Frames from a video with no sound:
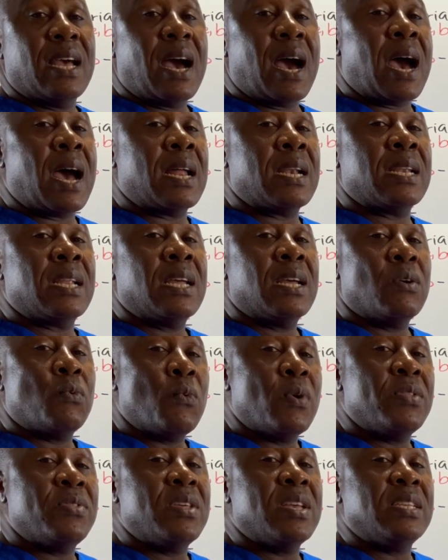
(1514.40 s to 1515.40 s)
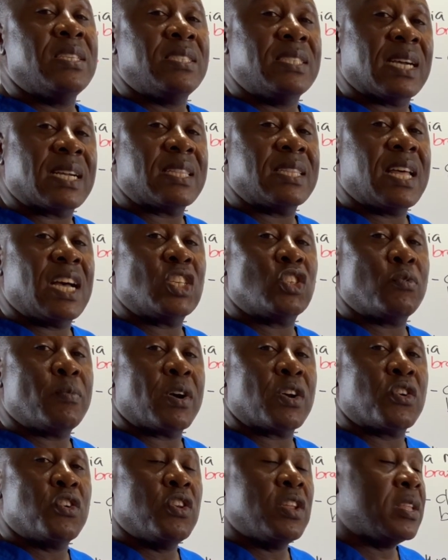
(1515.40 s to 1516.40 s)
and when they inject that
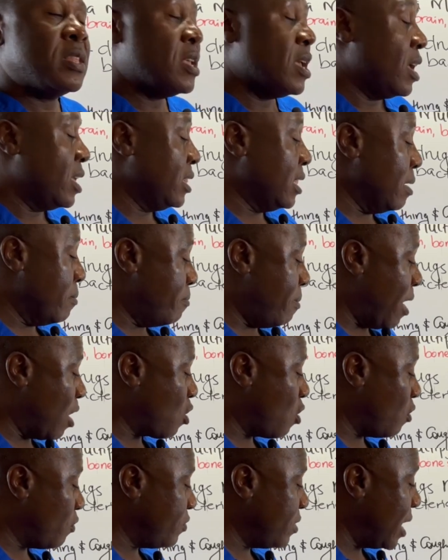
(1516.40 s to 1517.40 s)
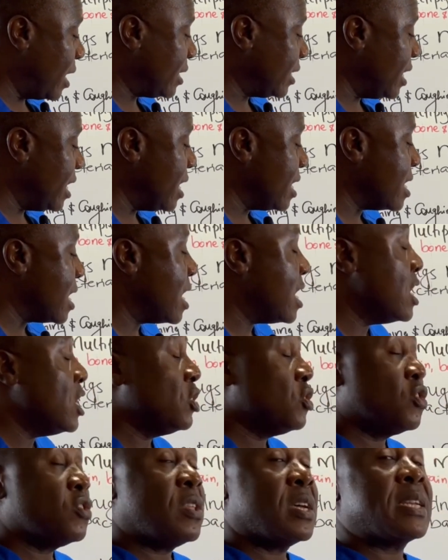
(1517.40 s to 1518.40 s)
tuberculin, they mark off that area
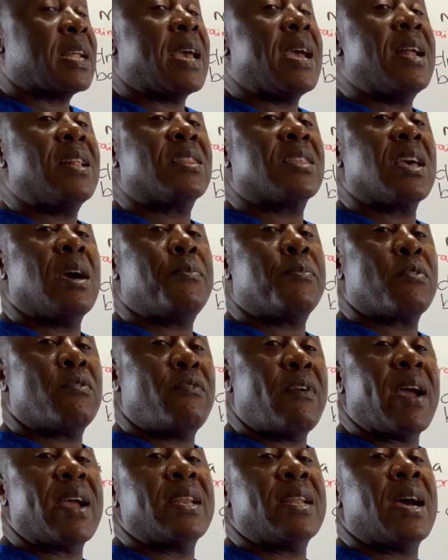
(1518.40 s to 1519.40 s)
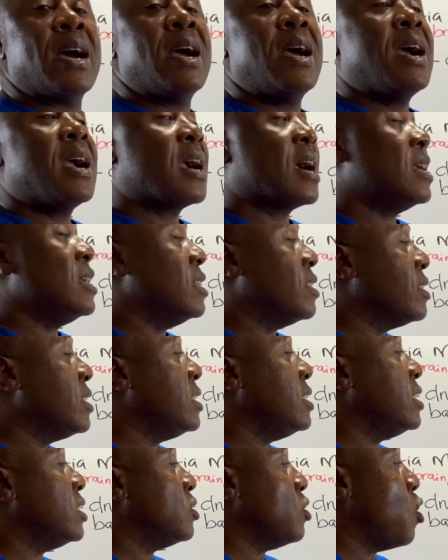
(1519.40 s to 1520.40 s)
so that a healthcare provider can read
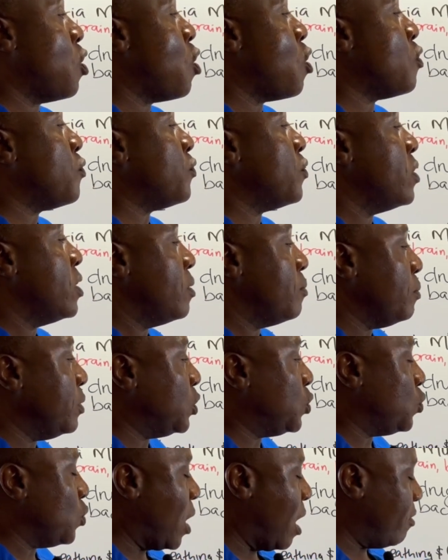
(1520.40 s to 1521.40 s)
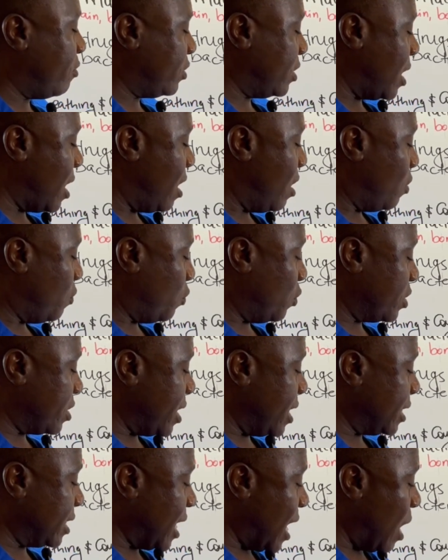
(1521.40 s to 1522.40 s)
it off after
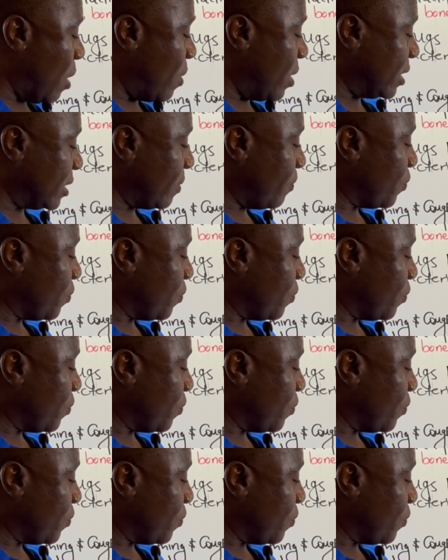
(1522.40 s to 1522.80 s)
48 hours.